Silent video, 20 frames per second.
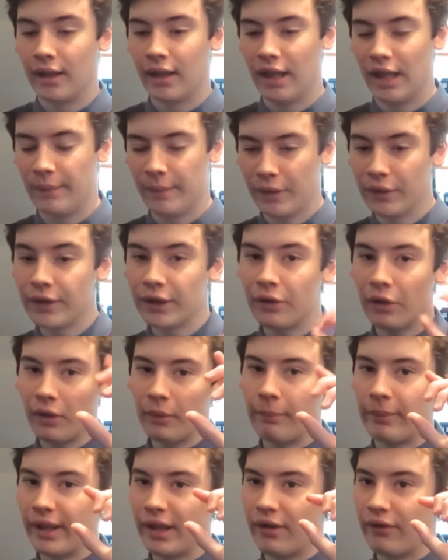I only got
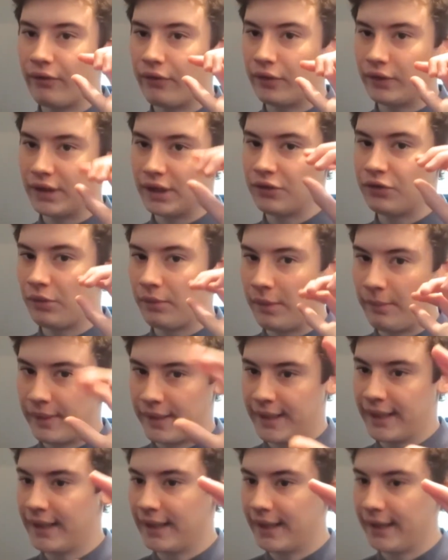a bit of footage from the
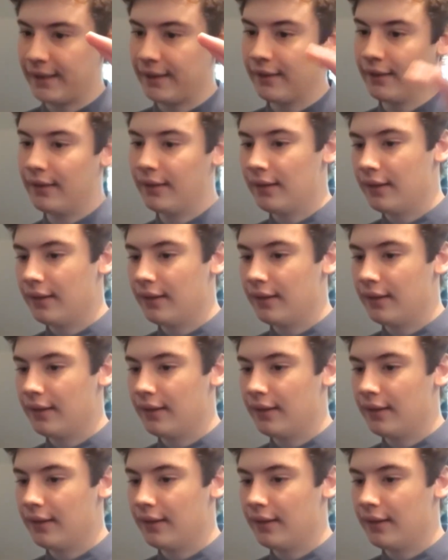beginning.